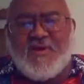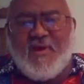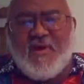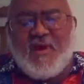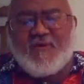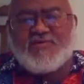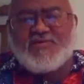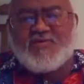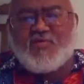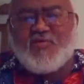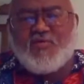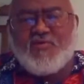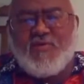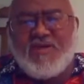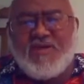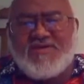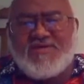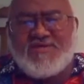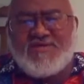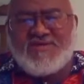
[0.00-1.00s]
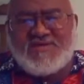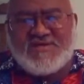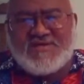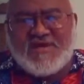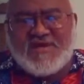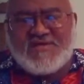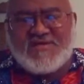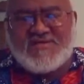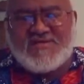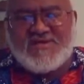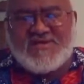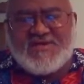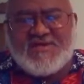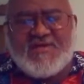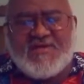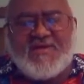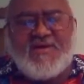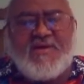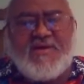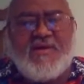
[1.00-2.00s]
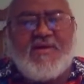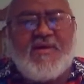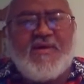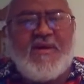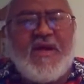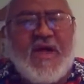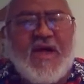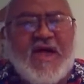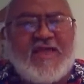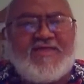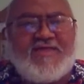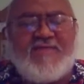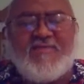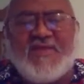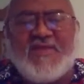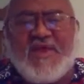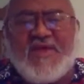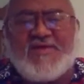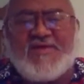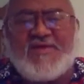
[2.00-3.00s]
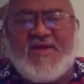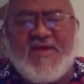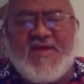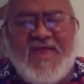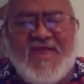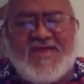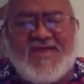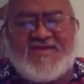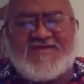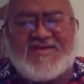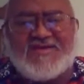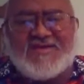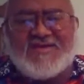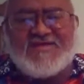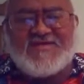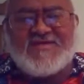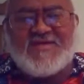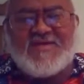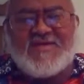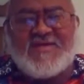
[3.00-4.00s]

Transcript: of school-based research, item and error analysis,